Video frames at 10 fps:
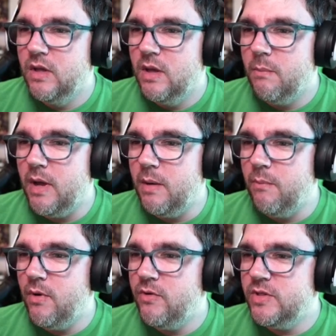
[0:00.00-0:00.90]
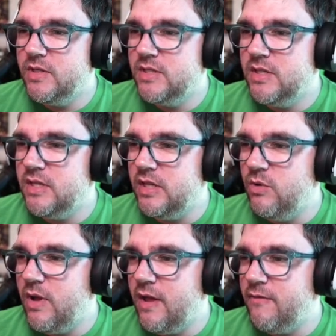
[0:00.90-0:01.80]
My brothers insist that you
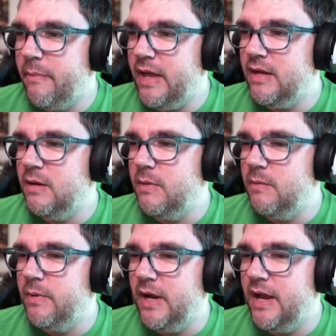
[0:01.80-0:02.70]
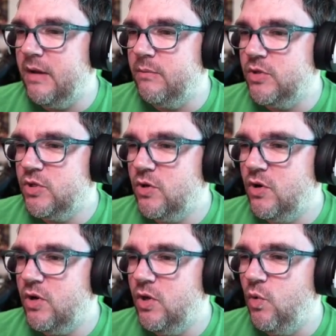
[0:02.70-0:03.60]
have abandoned me, but I am sure
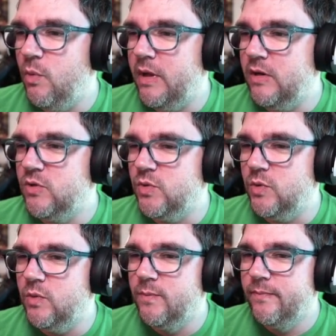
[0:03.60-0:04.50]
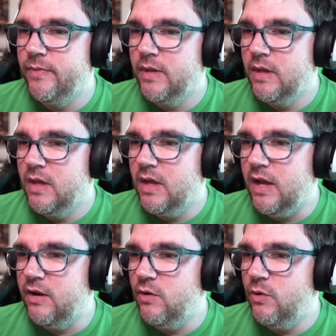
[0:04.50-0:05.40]
you remain true. I
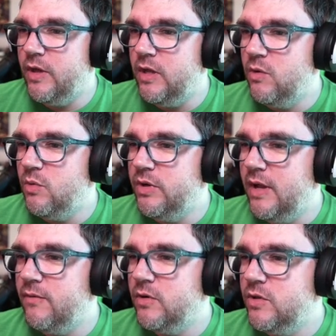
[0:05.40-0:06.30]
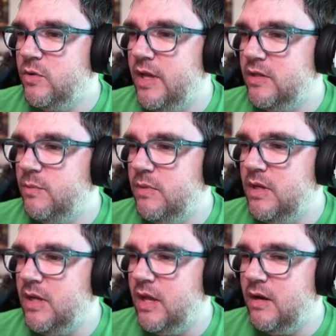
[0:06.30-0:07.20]
know that you would never do that to
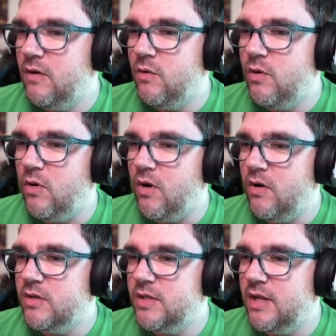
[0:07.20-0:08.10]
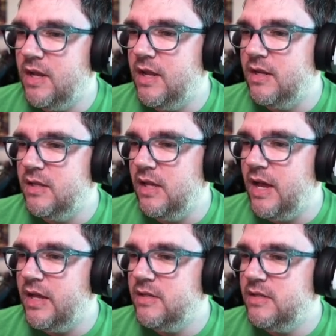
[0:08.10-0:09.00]
me. I know your heart and the
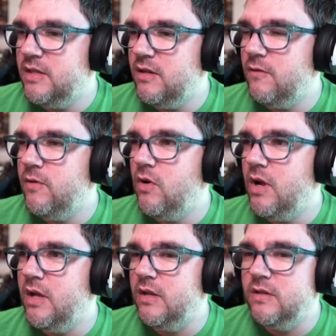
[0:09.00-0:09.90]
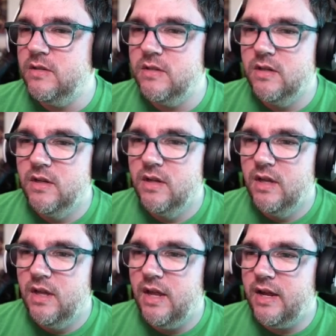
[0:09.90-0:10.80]
honesty of your eyes.
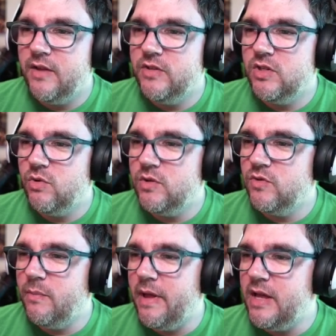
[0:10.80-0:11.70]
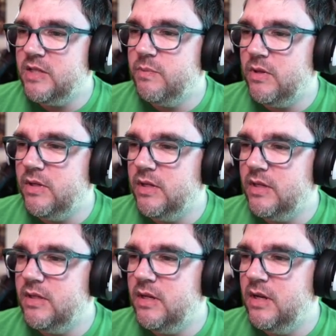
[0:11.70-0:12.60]
I got this address from a hospital in
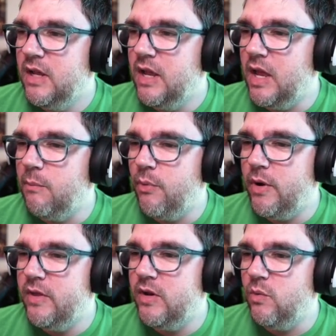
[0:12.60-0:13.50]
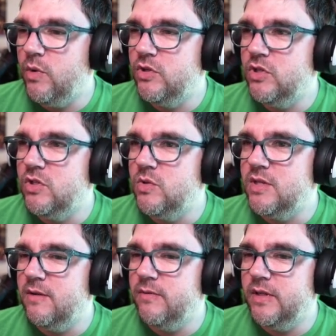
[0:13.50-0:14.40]
London and pray that it reaches you
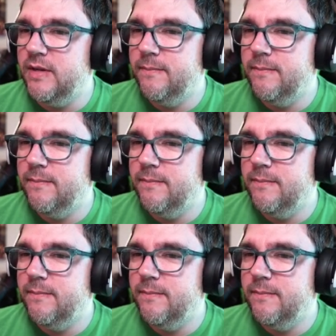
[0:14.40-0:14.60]
safely.